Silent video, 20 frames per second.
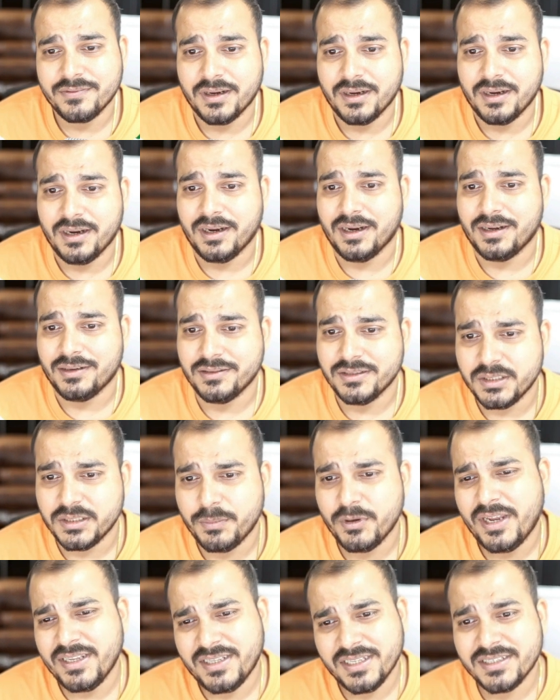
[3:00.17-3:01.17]

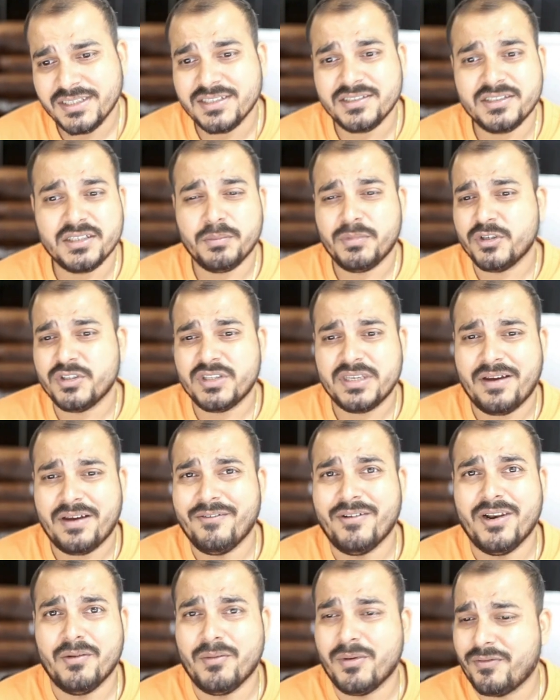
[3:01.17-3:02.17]
GPU. I think this GPU is
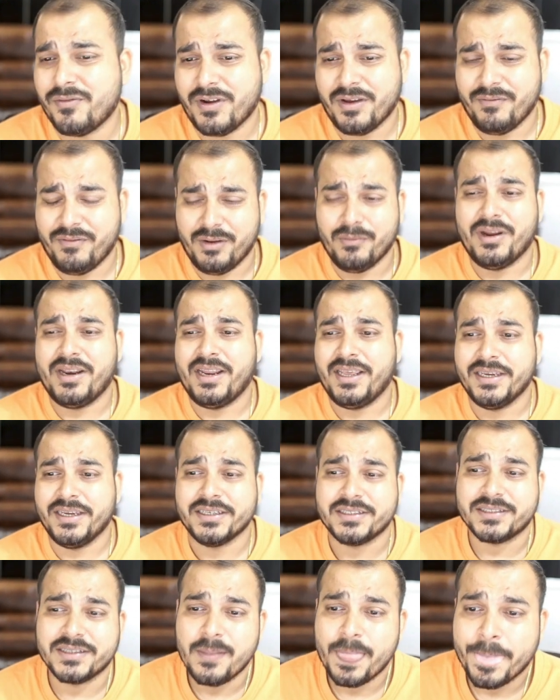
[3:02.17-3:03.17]
available for everyone, I
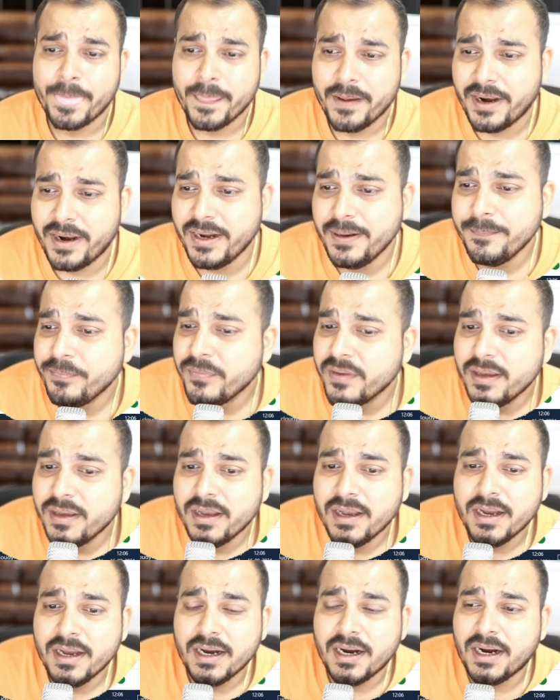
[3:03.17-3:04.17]
guess, right?
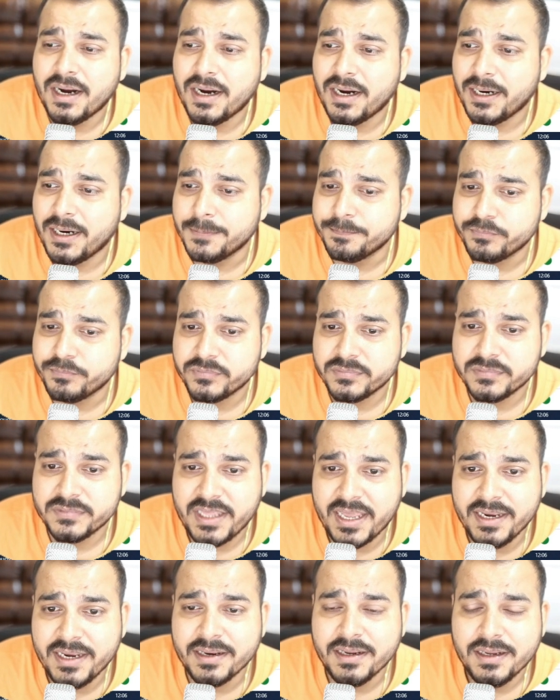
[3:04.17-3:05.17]

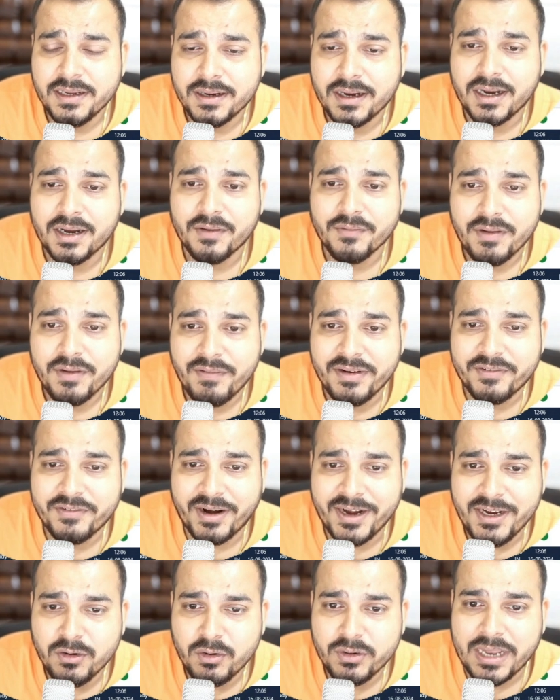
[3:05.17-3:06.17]
Then we will
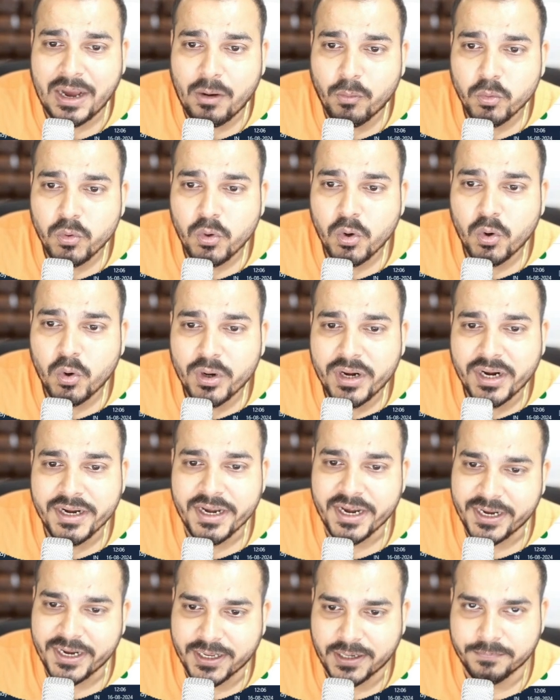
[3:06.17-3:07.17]
try to download the
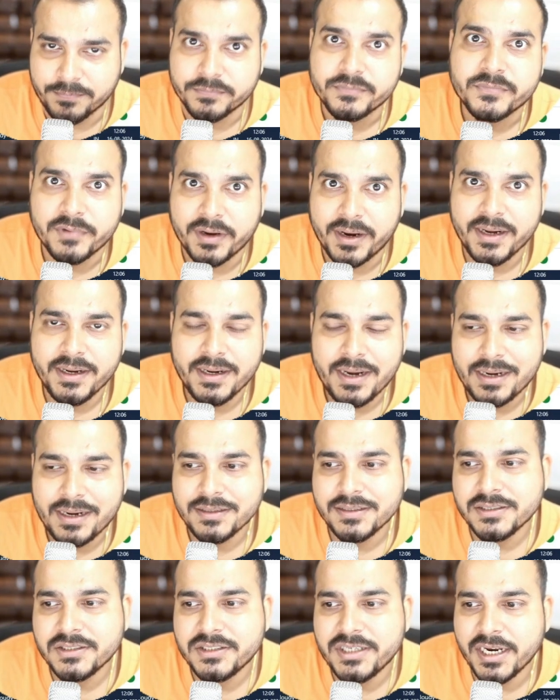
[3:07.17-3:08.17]
data, right?
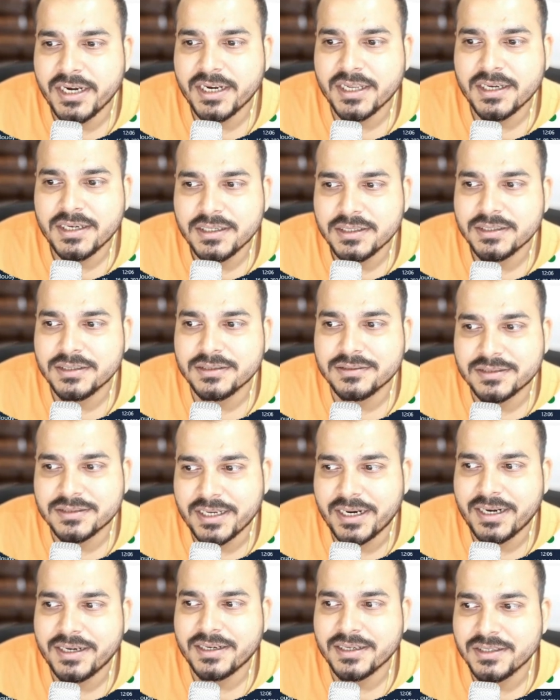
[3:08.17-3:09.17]
And this data
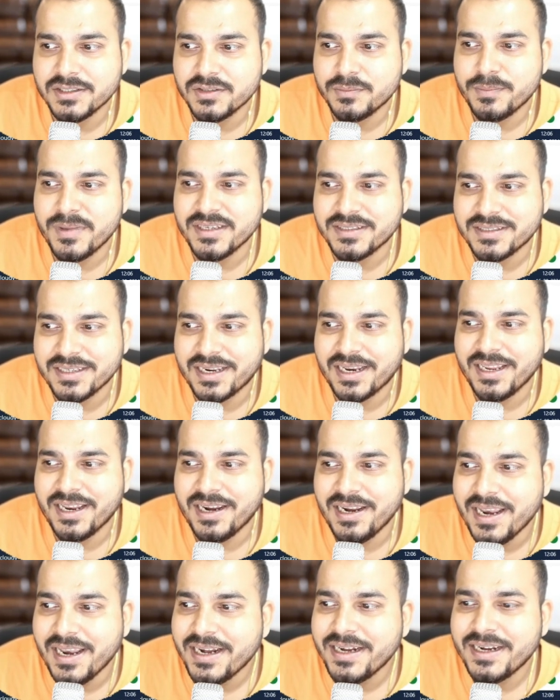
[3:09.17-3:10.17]
set is basically
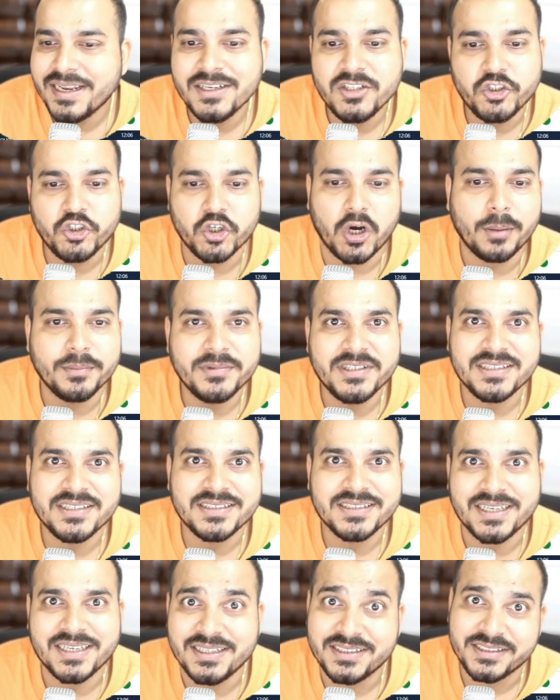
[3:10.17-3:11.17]
a LinkedIn jobs
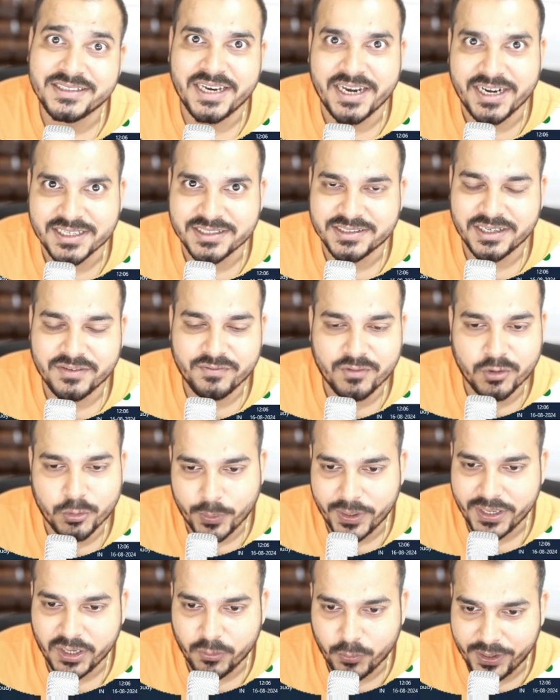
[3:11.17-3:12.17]
and skills data set for
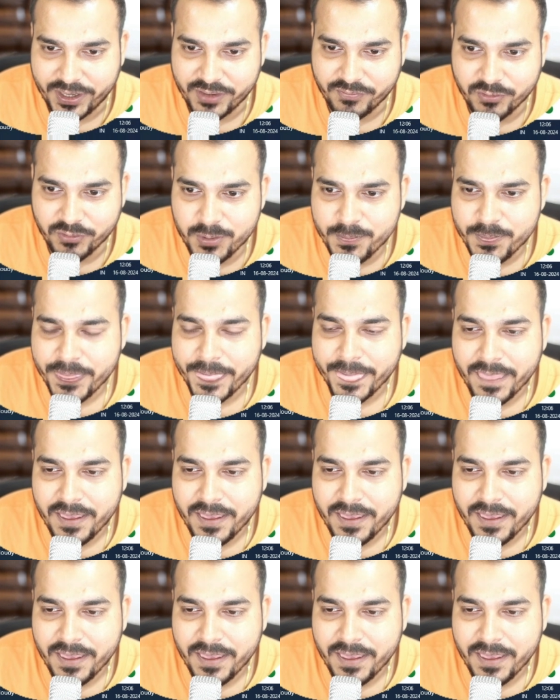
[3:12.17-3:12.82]
2024,